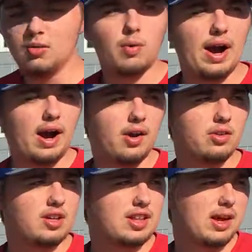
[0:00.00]
Wow,
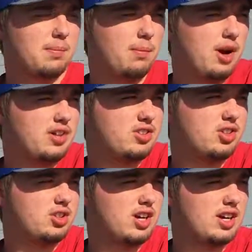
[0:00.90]
look at that
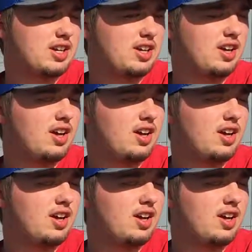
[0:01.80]
monster truck.